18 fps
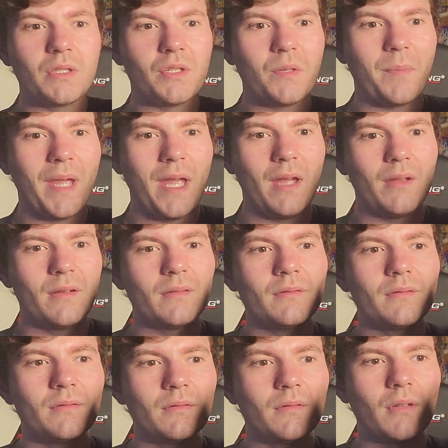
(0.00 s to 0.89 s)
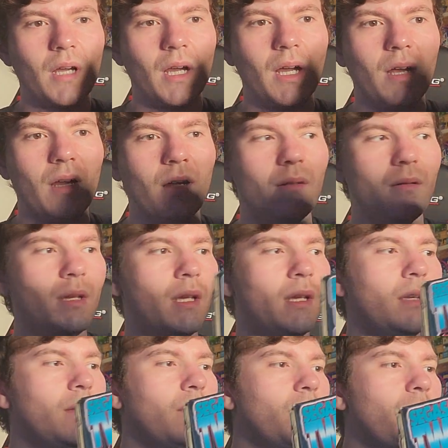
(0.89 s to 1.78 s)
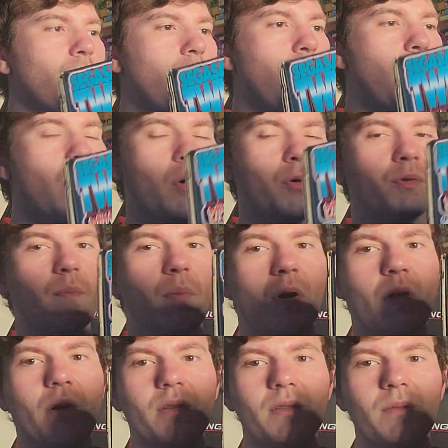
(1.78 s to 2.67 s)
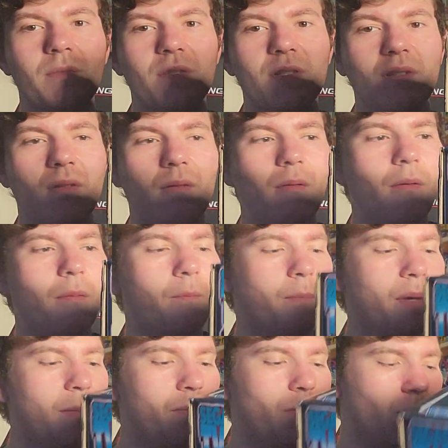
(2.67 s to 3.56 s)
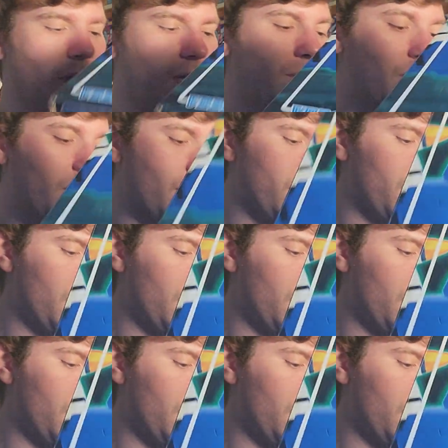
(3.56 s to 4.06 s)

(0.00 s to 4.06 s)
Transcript: in Japan, for the most part, people keep their